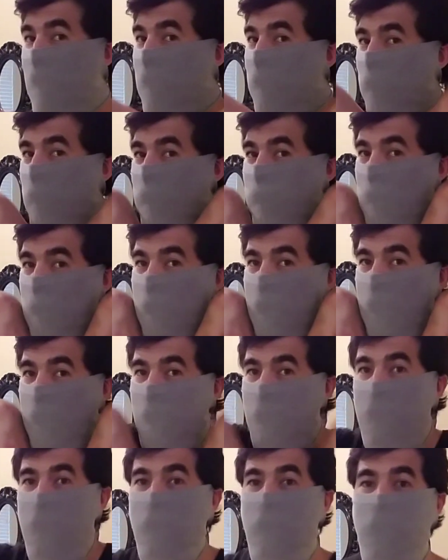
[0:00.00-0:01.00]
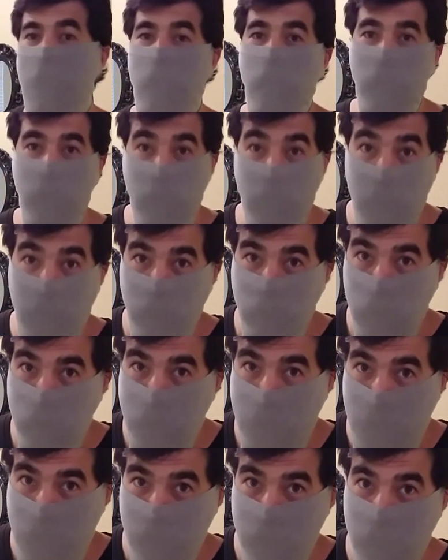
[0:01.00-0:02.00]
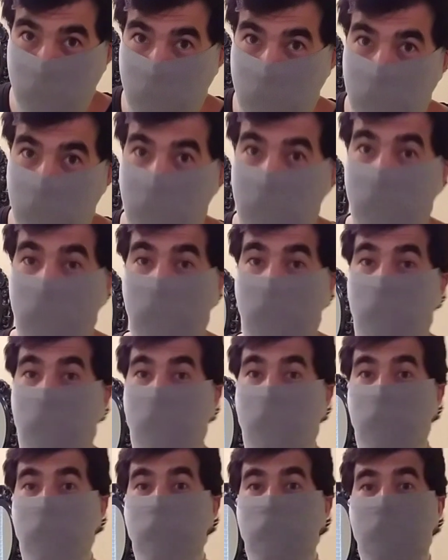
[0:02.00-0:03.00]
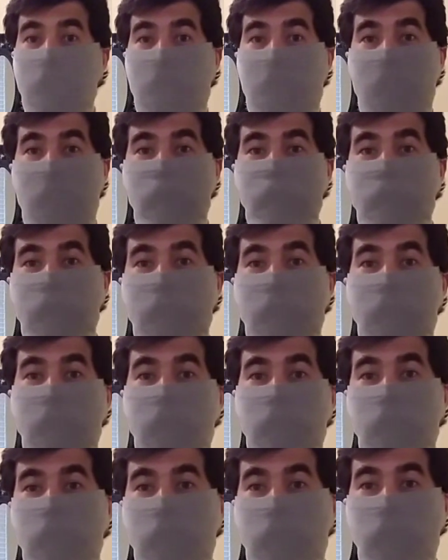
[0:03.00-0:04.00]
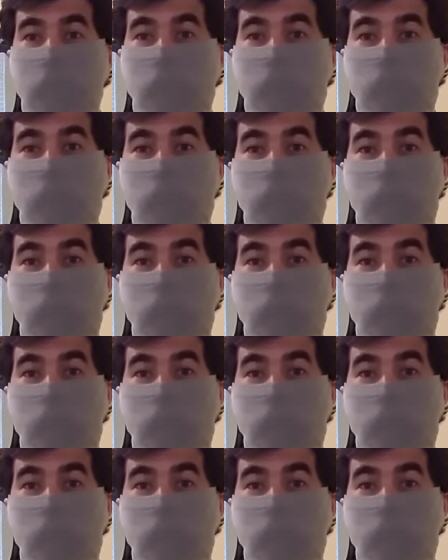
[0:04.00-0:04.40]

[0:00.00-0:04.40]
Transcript: with my beard hanging out underneath my mask. On to option 2.